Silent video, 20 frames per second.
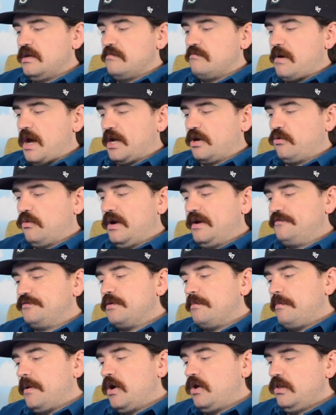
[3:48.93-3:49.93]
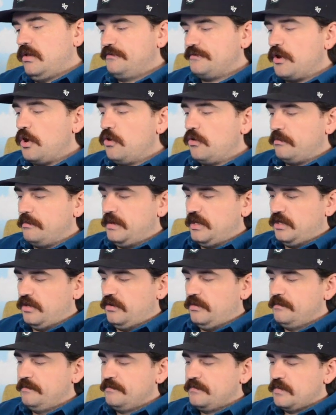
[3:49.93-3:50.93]
microwaved a bowl of
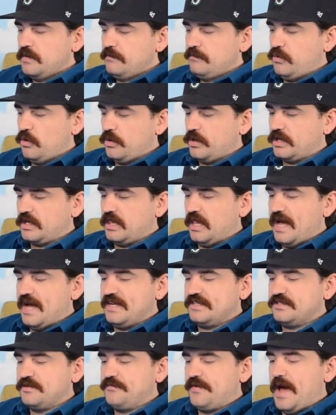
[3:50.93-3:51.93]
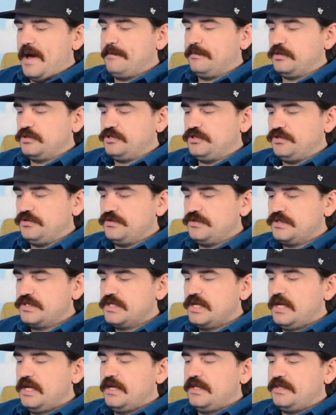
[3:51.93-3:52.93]
oatmeal, poured a glass of apple
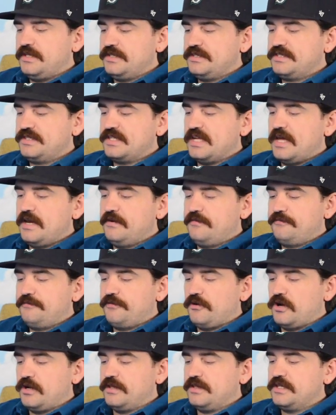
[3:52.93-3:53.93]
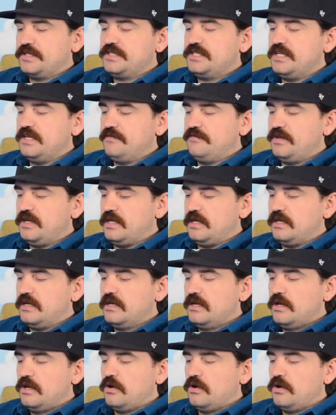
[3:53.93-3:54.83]
juice, then sat in front of the TV,